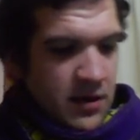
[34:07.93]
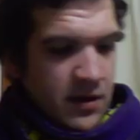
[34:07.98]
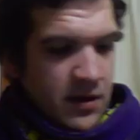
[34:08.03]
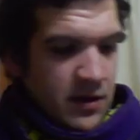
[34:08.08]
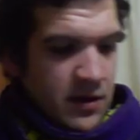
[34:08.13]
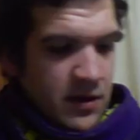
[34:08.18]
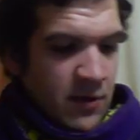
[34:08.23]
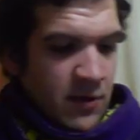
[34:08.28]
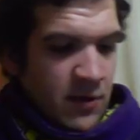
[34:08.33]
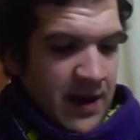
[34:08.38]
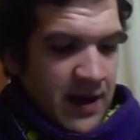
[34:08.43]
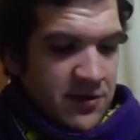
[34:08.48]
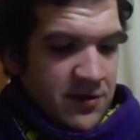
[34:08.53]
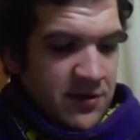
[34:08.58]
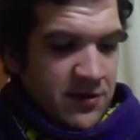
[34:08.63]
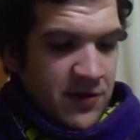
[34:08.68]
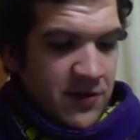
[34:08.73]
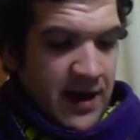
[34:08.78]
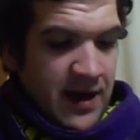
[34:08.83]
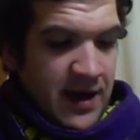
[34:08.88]
a wild
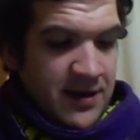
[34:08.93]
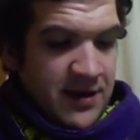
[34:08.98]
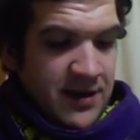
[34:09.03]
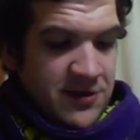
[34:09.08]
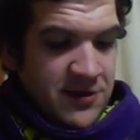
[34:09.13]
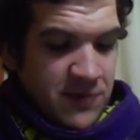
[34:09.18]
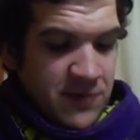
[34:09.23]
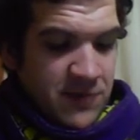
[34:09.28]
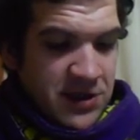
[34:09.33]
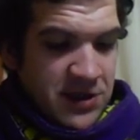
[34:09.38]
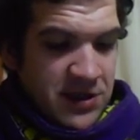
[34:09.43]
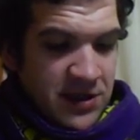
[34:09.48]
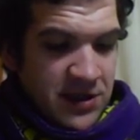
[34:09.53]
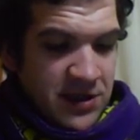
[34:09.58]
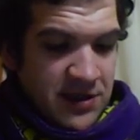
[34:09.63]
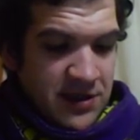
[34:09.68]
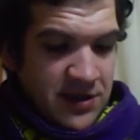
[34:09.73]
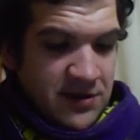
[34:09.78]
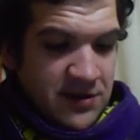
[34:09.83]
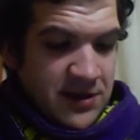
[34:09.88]
cry, a swishing,
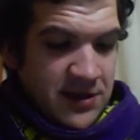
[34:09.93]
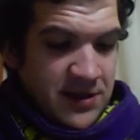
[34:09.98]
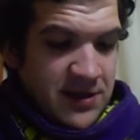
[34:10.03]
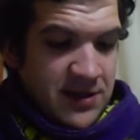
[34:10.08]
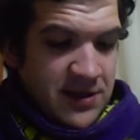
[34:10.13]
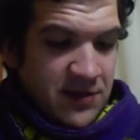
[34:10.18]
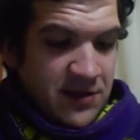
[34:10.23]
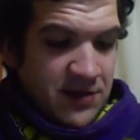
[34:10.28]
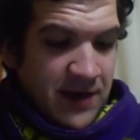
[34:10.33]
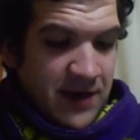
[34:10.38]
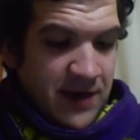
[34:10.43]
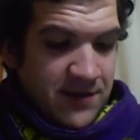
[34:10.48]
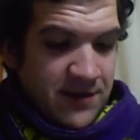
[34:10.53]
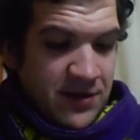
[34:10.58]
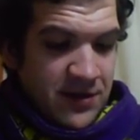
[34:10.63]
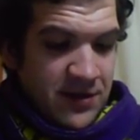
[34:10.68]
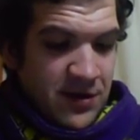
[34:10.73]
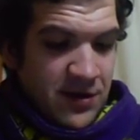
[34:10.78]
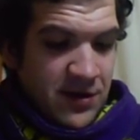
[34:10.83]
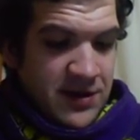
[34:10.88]
dusty, gravelly
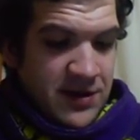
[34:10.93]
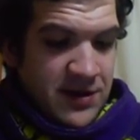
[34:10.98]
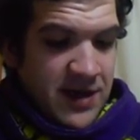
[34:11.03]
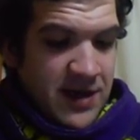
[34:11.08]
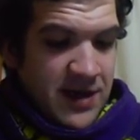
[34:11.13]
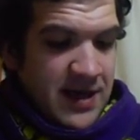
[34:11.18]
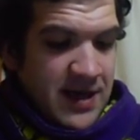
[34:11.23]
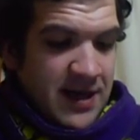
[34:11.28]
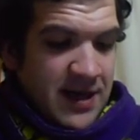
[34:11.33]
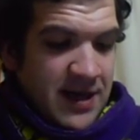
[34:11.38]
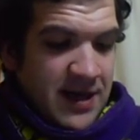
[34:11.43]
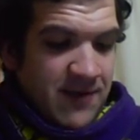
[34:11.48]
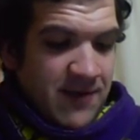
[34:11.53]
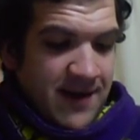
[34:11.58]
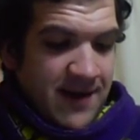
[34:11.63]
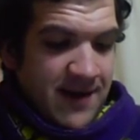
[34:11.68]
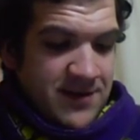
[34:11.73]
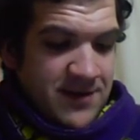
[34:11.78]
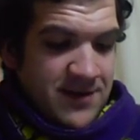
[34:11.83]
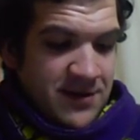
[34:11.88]
noise, a
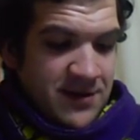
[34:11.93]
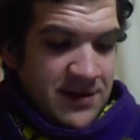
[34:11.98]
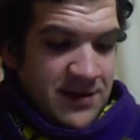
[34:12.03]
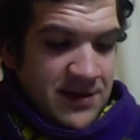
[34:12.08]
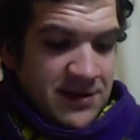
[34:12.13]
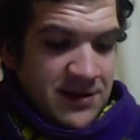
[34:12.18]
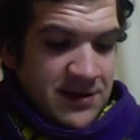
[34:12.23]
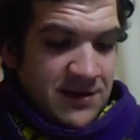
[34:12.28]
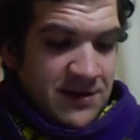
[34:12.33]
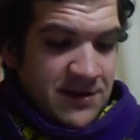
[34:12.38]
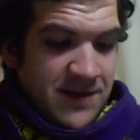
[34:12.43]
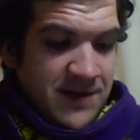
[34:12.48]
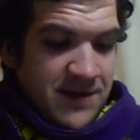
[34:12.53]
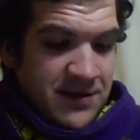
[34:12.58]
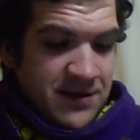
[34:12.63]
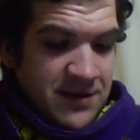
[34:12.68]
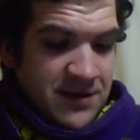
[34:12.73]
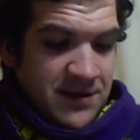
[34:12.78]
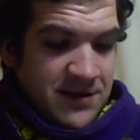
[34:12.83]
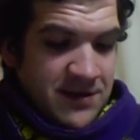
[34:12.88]
rattle of stones, and Jill found
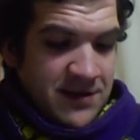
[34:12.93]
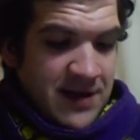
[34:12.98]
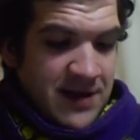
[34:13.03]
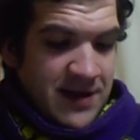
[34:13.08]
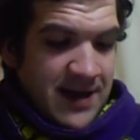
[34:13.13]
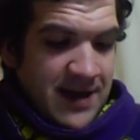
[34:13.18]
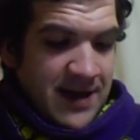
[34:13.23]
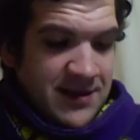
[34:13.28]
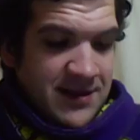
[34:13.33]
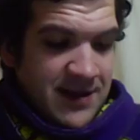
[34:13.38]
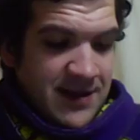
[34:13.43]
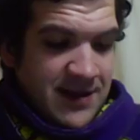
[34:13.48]
herself sliding,